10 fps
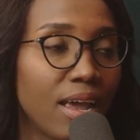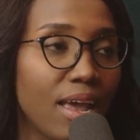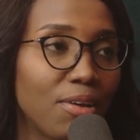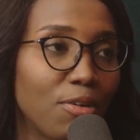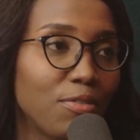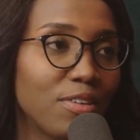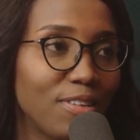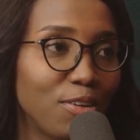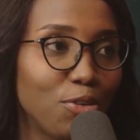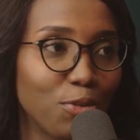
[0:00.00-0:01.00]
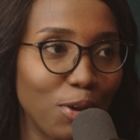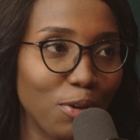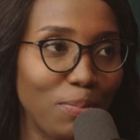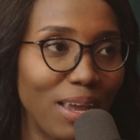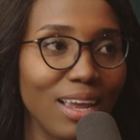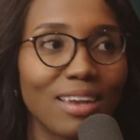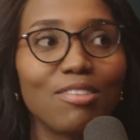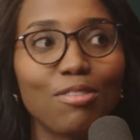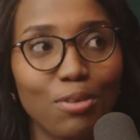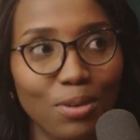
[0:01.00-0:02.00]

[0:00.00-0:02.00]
And obviously you are not paying it. It's your